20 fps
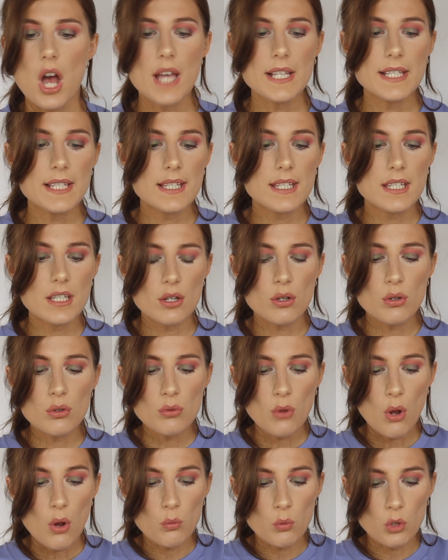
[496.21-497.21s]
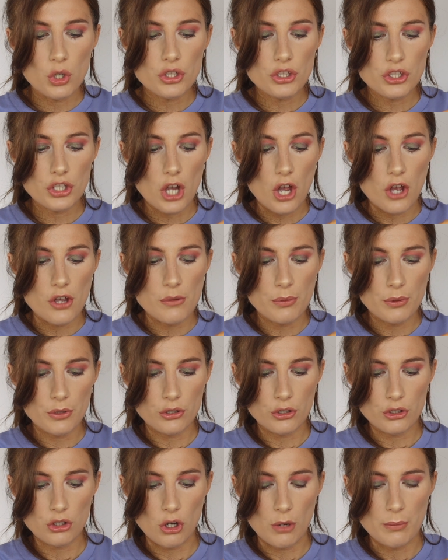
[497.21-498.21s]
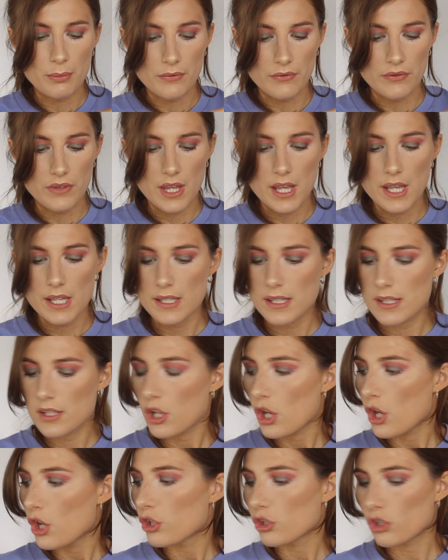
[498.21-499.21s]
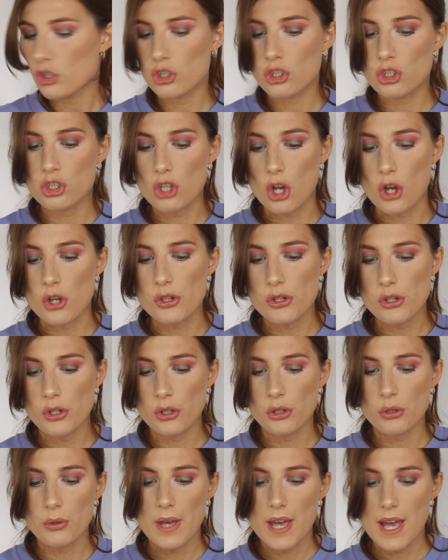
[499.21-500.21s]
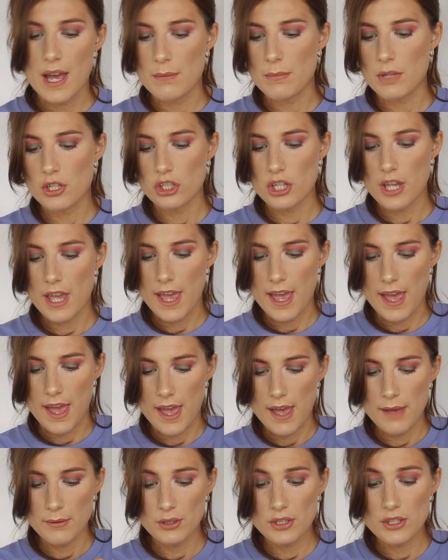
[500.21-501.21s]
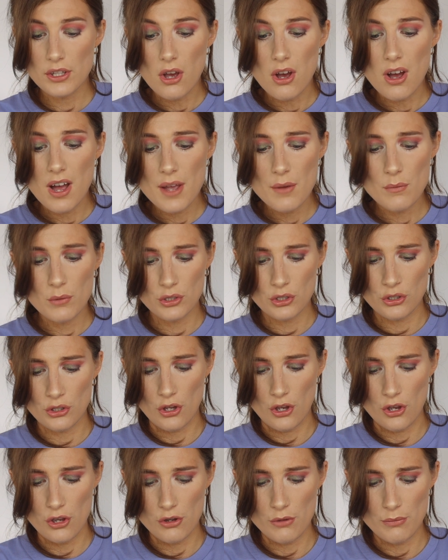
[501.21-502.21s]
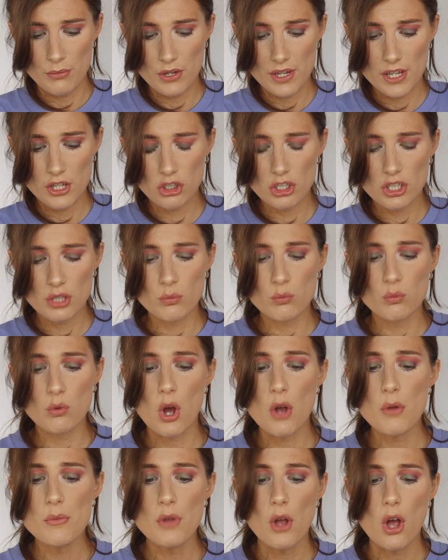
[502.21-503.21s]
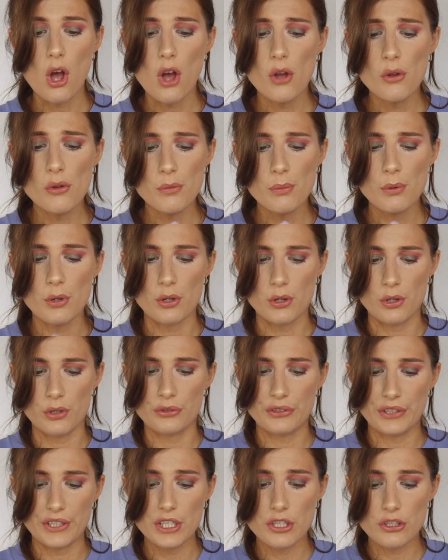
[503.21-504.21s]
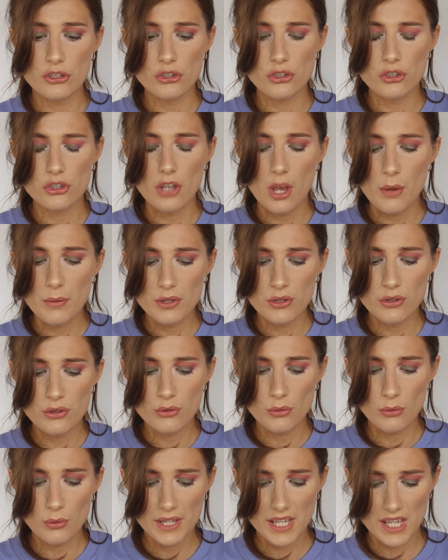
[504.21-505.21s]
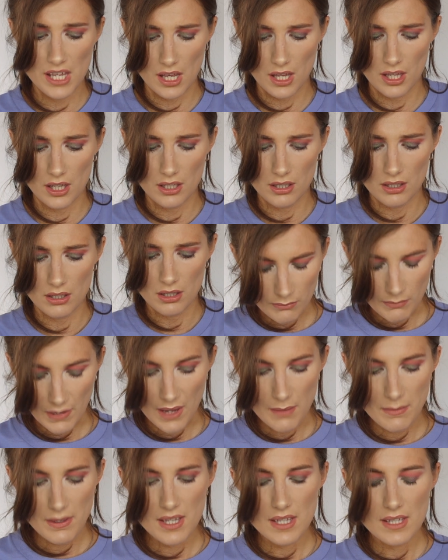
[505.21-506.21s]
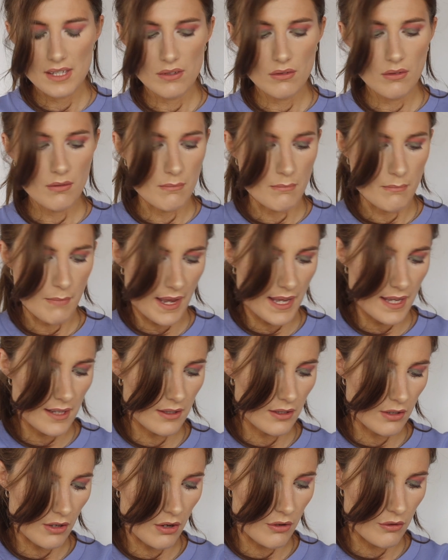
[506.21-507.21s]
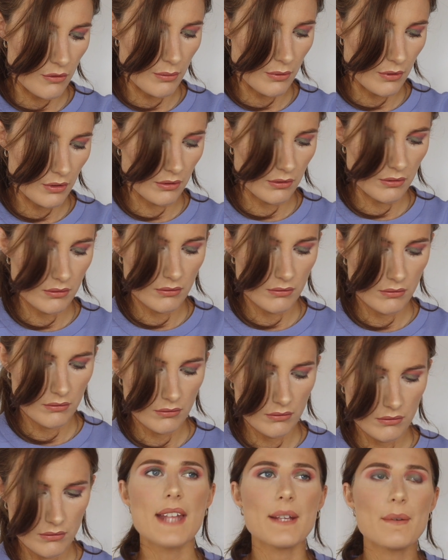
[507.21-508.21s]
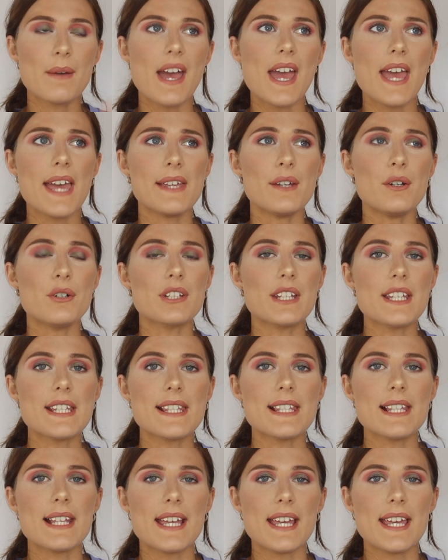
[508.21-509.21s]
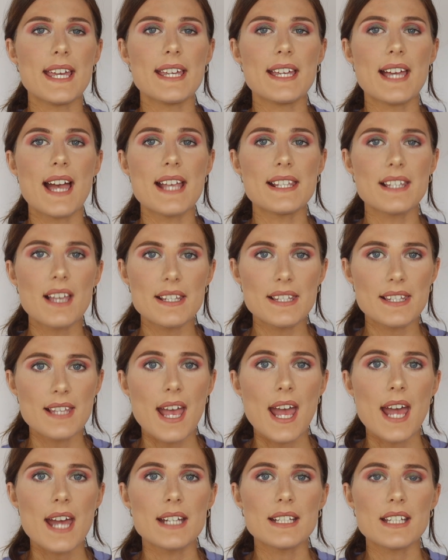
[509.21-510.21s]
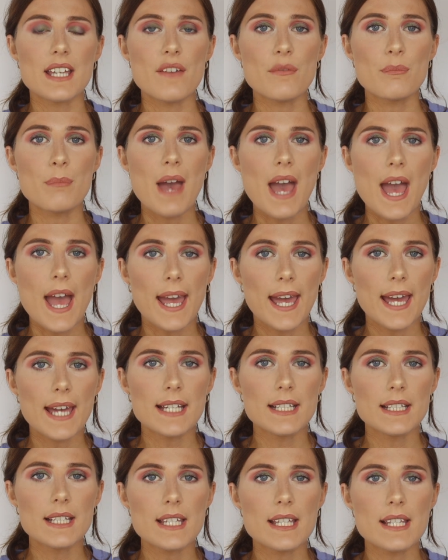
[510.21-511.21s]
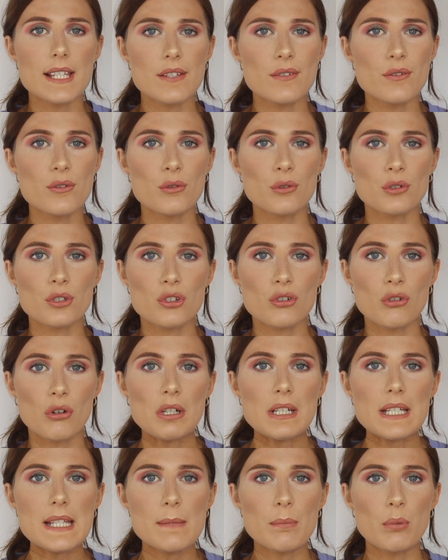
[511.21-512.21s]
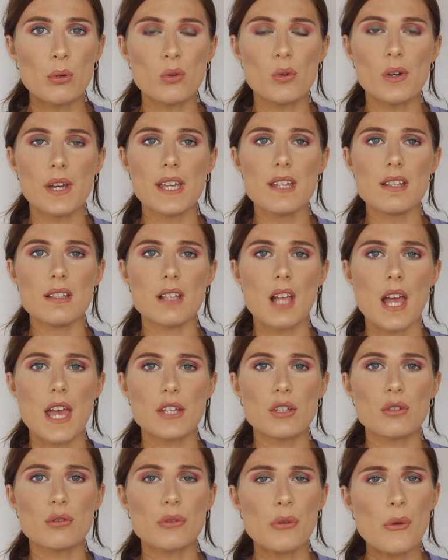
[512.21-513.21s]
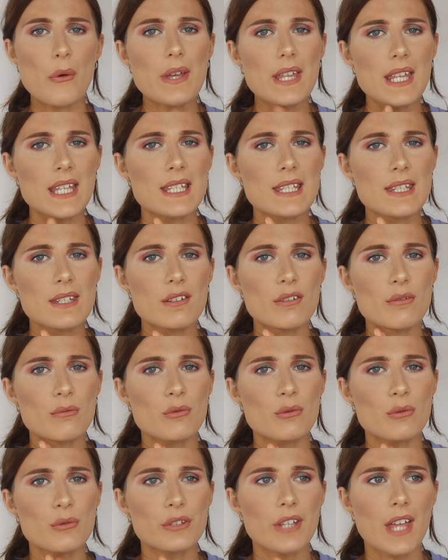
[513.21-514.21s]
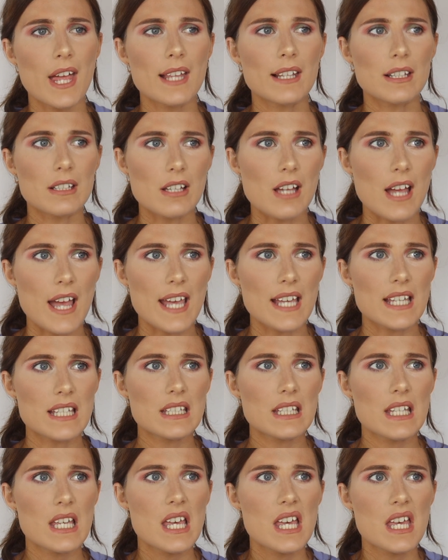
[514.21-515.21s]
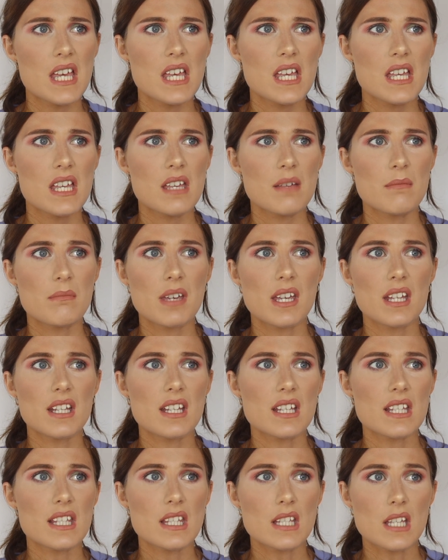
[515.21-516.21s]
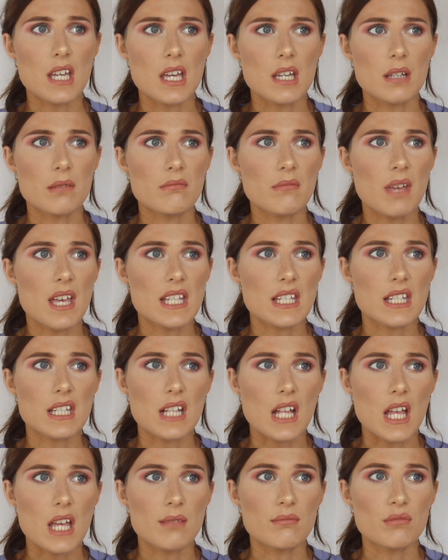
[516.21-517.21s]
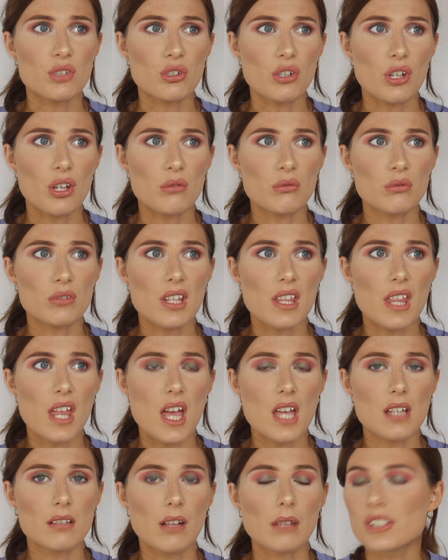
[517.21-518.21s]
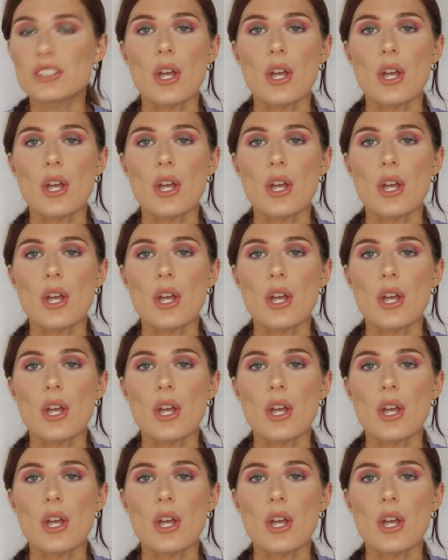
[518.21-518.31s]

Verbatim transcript: I still want to open the top of this to show you how much hair, because I want to know, but it just won't open and it's so annoying. Maybe it's not made to open. Anyway, honestly, as I said, if pain isn't your strongest point, like, you're not into all that like BDSM, S&M, you know, all of that.